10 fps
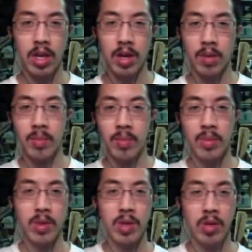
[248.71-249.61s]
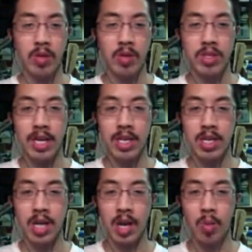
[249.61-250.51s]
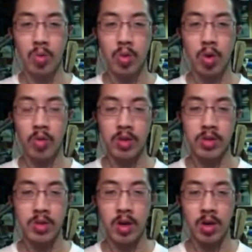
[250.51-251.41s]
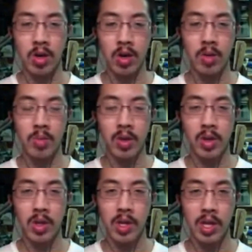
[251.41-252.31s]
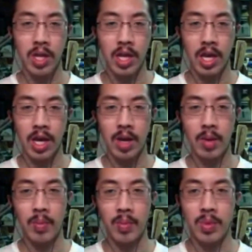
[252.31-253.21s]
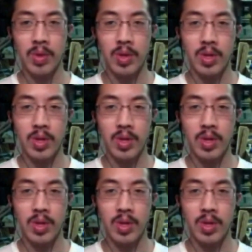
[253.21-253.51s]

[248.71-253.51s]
um, Chris at timewarptoolworks.com. Um,